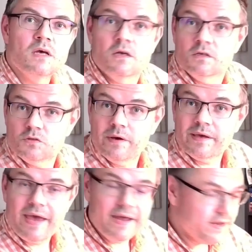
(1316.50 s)
So
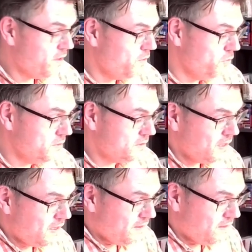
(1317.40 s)
again I used
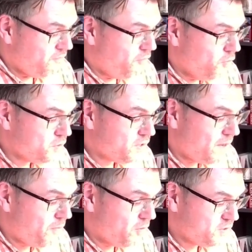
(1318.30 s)
the first
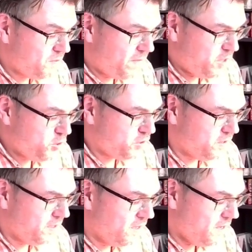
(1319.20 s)
approximation.
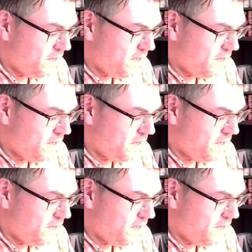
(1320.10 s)
Yeah?